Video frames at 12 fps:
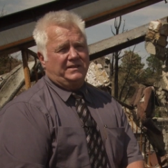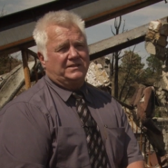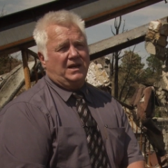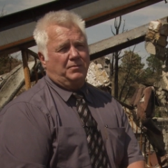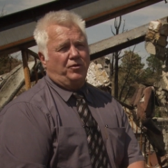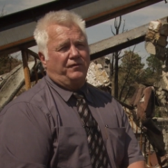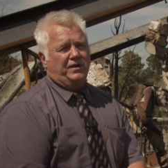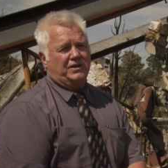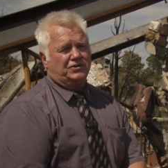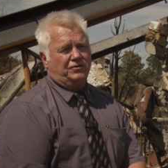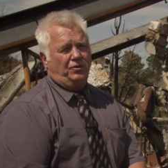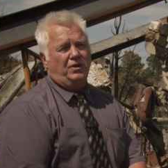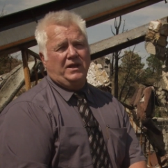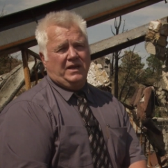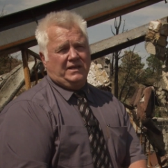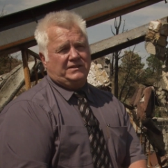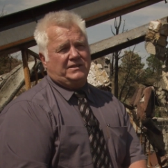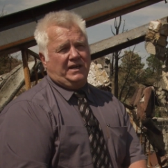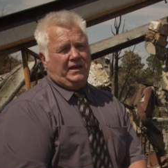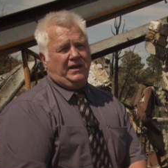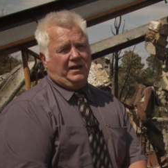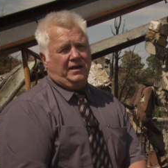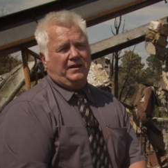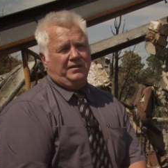design professional
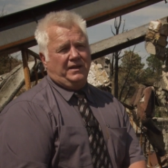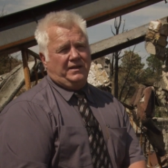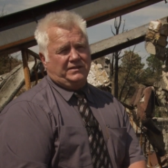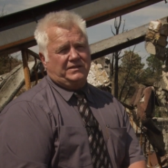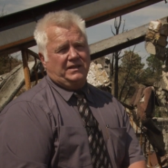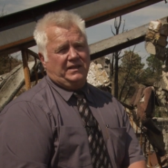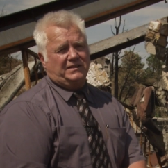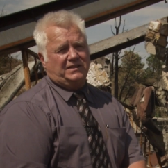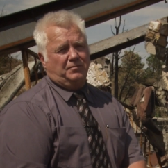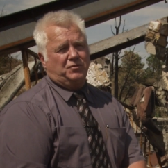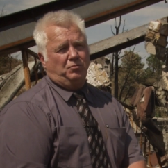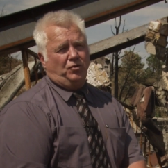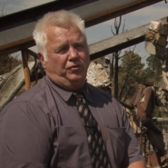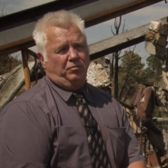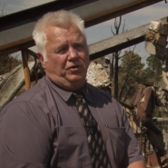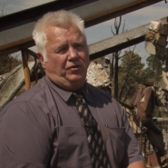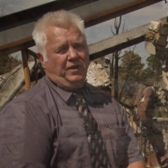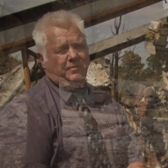stating that it's acceptable to build